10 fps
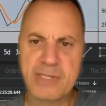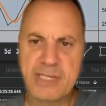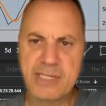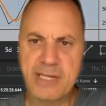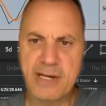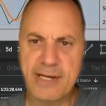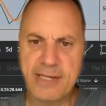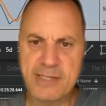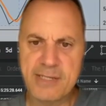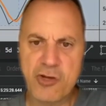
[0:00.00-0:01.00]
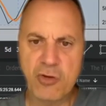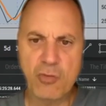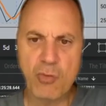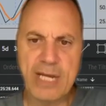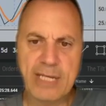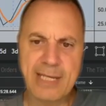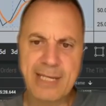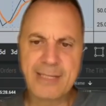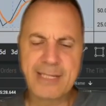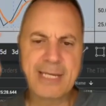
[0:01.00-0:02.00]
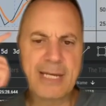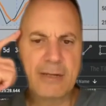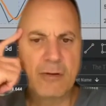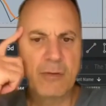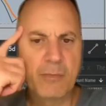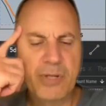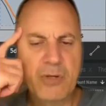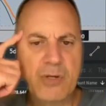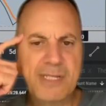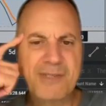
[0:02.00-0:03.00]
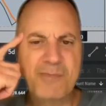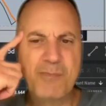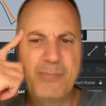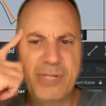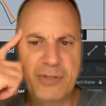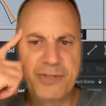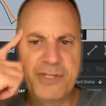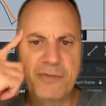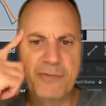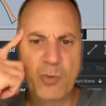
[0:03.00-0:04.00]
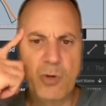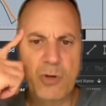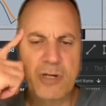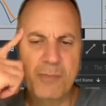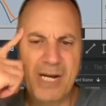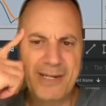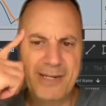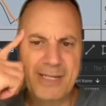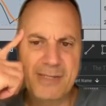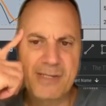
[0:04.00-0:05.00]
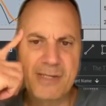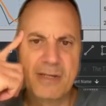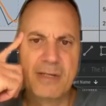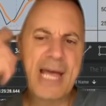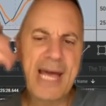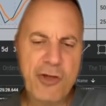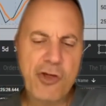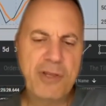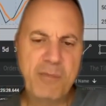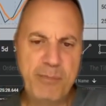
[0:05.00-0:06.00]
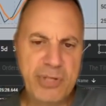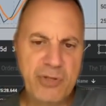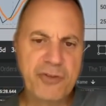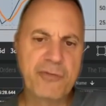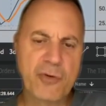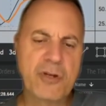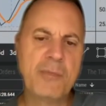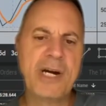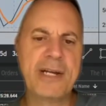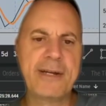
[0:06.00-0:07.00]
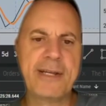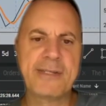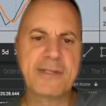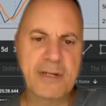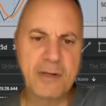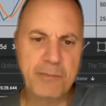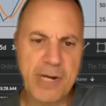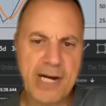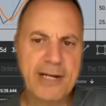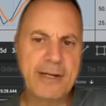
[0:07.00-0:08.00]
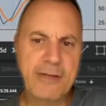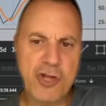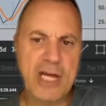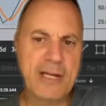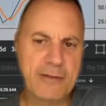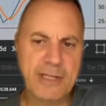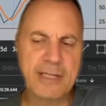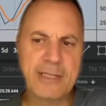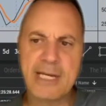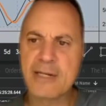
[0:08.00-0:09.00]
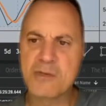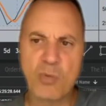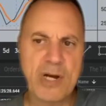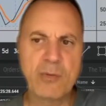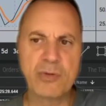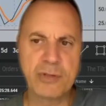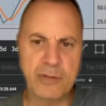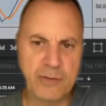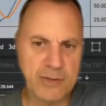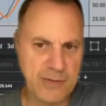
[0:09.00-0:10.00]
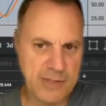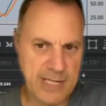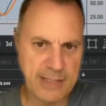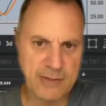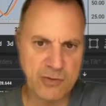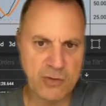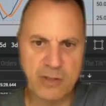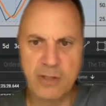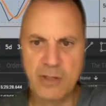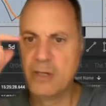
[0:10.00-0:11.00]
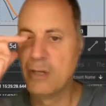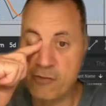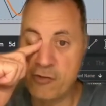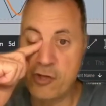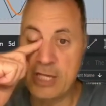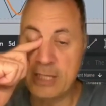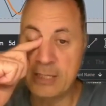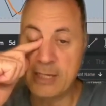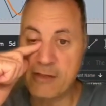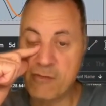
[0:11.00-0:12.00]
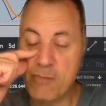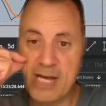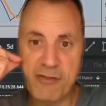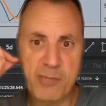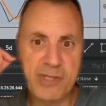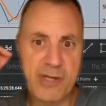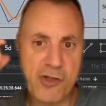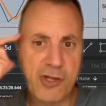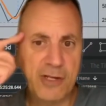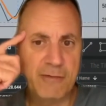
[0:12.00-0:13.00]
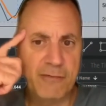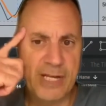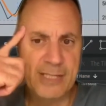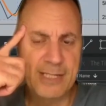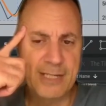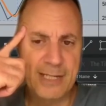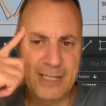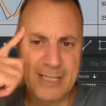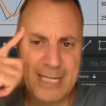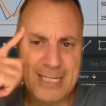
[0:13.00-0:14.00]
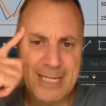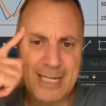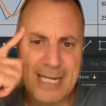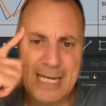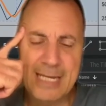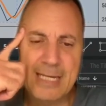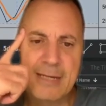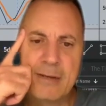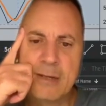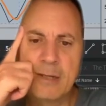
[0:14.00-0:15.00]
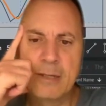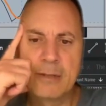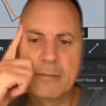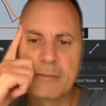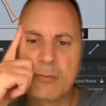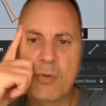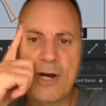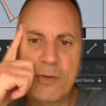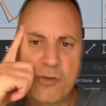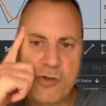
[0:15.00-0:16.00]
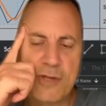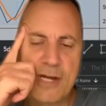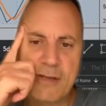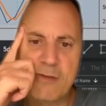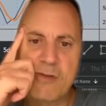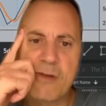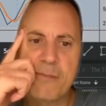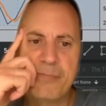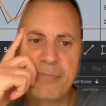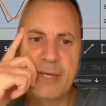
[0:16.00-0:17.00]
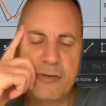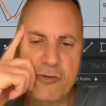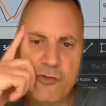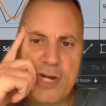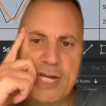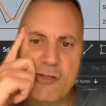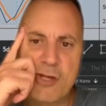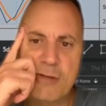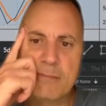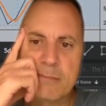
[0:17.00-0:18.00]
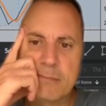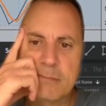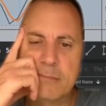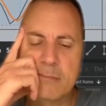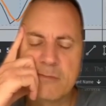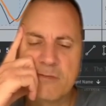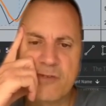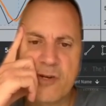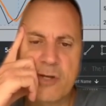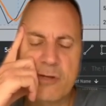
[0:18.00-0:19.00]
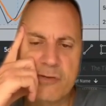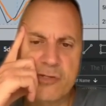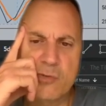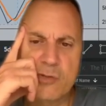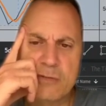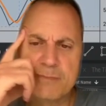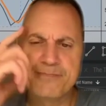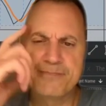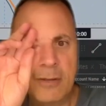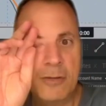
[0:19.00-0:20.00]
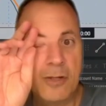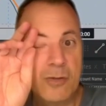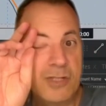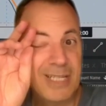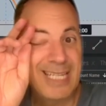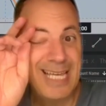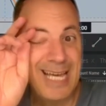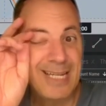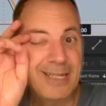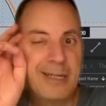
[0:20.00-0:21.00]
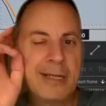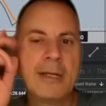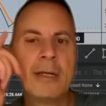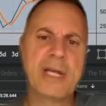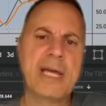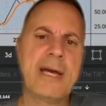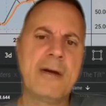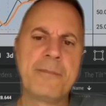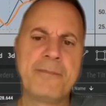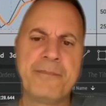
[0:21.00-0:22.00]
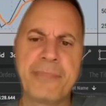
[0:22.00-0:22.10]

CCI is such a great indicator because it's built for commodities. It's actually built for commodities, the commodity channel index. Why wouldn't you use that tool? This genius mathematician invented it in 1980. Why would you not use it in your strategy? Very good tool. Getting close again to breakout.